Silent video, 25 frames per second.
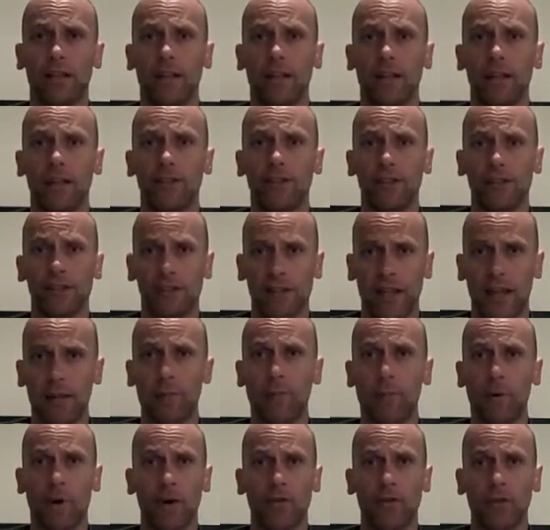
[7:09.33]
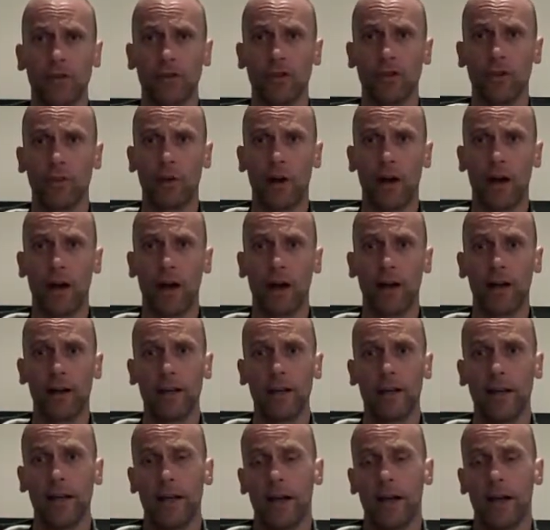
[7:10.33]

at the same point that you are.